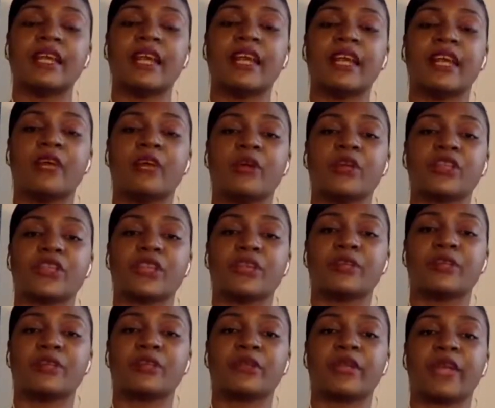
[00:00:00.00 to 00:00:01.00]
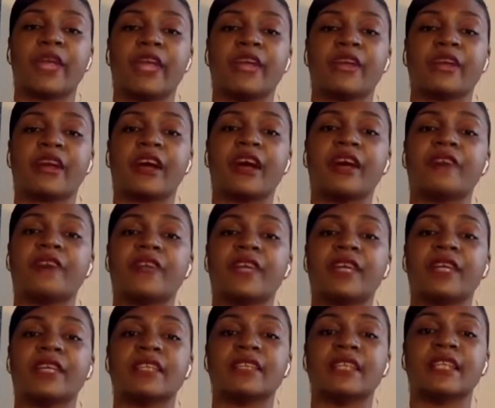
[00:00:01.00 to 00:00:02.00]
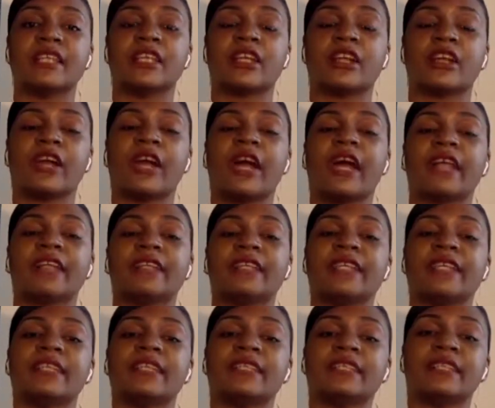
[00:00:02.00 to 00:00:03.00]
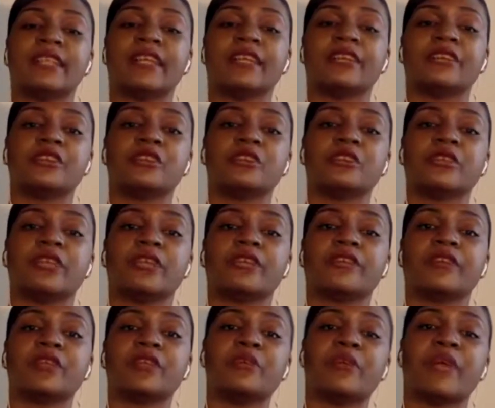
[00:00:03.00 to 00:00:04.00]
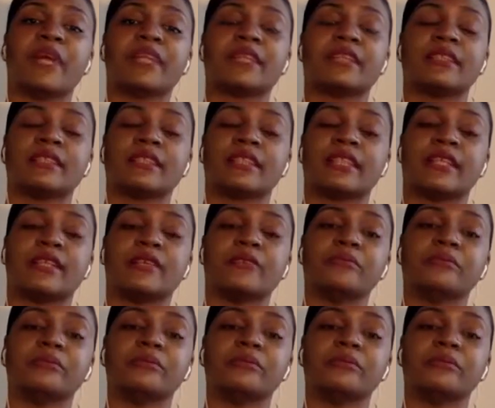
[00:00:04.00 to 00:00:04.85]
And then once you're able to regain your confidence and learn how to take the test, you will definitely pass the exam.